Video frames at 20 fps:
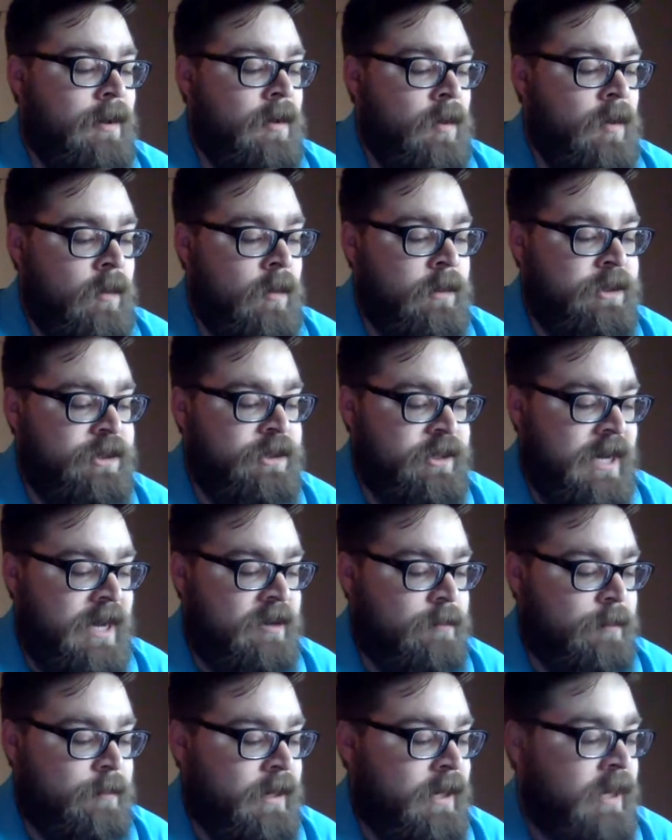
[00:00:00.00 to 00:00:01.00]
orange
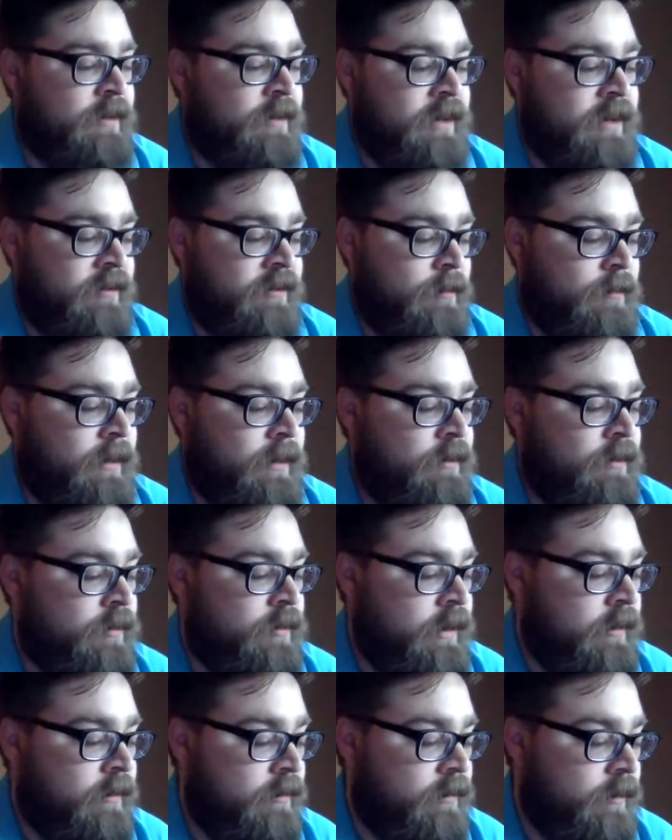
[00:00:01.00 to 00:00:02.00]
jasmine, and jessamine
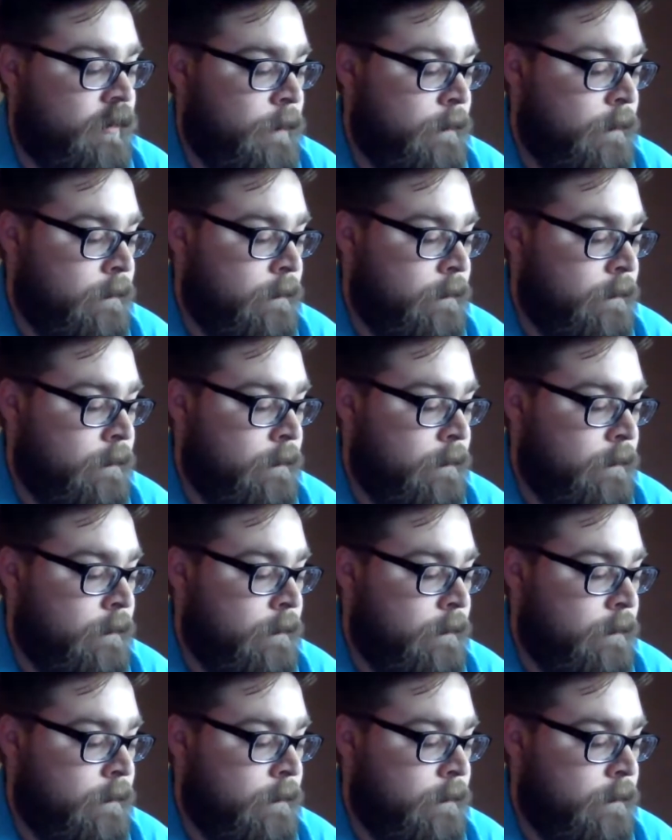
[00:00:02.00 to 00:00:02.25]
trees.